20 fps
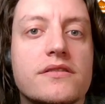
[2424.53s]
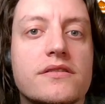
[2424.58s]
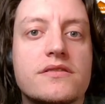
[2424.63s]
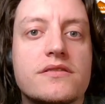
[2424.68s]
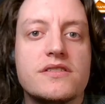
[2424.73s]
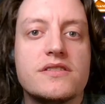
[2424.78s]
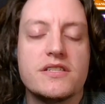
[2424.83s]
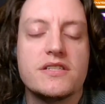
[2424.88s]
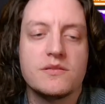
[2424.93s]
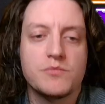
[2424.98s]

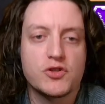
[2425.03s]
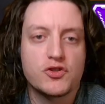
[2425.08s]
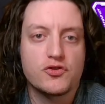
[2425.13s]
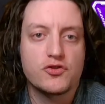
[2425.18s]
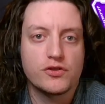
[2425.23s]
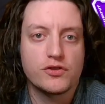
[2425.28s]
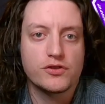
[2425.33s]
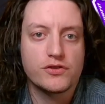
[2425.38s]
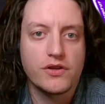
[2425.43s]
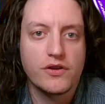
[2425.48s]
system
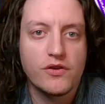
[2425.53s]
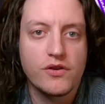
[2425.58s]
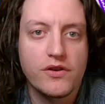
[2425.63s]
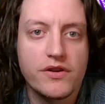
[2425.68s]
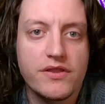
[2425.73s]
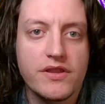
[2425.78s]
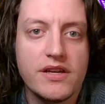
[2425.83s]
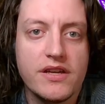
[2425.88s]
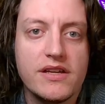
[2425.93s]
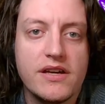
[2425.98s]
patrol or
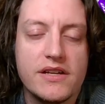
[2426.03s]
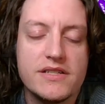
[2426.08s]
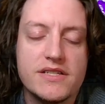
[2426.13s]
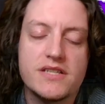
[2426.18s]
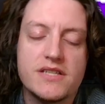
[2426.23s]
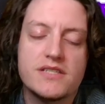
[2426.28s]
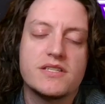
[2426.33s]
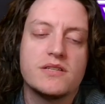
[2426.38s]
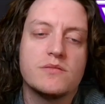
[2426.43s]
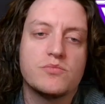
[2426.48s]
the
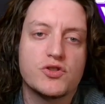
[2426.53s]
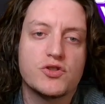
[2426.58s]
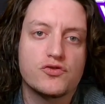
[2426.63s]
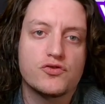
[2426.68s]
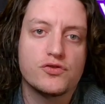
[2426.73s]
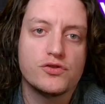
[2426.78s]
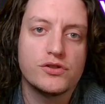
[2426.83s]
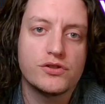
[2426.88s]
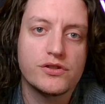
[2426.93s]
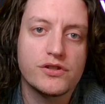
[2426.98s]
distant
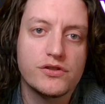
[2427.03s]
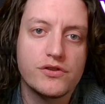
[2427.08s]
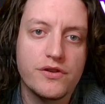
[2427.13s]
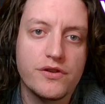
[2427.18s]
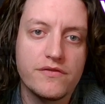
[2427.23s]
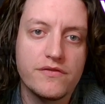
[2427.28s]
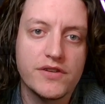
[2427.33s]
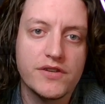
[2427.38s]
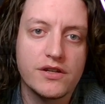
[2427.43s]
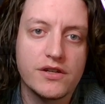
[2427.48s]
patroller or the
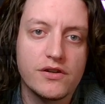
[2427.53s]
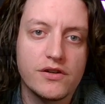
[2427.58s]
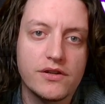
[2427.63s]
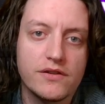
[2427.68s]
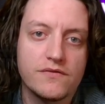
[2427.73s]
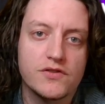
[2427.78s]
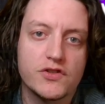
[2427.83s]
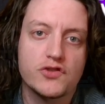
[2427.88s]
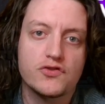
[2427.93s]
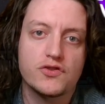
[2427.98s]
Vanguard
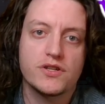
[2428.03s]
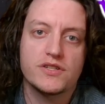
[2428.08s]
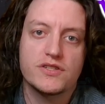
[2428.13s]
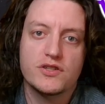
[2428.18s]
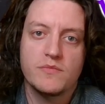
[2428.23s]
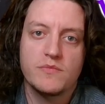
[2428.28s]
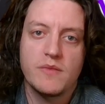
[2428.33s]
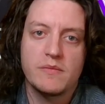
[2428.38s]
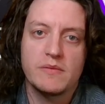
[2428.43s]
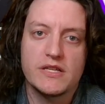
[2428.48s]
infantry. So
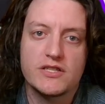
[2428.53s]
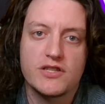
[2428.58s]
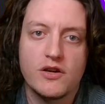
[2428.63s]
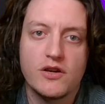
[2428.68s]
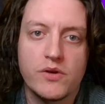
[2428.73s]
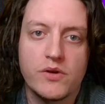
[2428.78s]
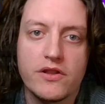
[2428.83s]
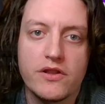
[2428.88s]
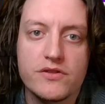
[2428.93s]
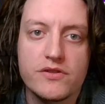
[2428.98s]
maybe he saw
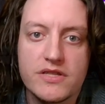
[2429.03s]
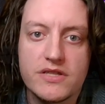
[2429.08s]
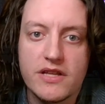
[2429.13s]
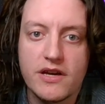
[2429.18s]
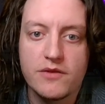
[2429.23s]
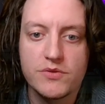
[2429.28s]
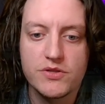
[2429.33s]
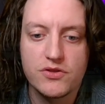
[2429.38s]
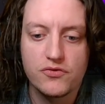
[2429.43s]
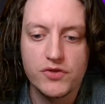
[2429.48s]
one of those and that
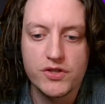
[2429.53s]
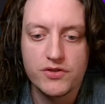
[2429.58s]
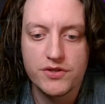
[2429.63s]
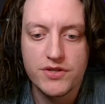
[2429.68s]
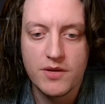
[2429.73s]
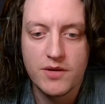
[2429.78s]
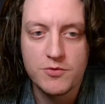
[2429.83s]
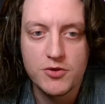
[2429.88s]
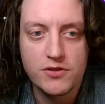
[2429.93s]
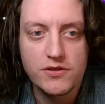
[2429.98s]
was the
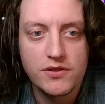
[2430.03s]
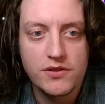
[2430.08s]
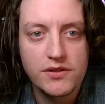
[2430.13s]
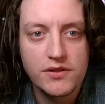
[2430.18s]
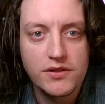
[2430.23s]
resource option.